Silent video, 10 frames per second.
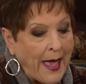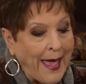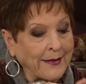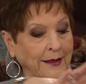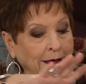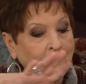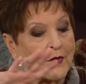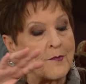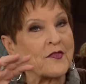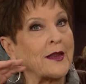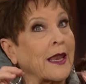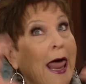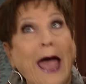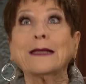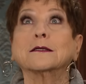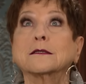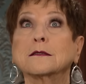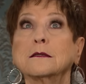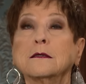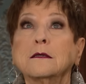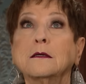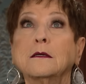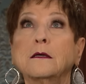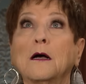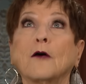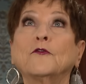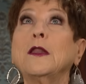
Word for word: and give them the light of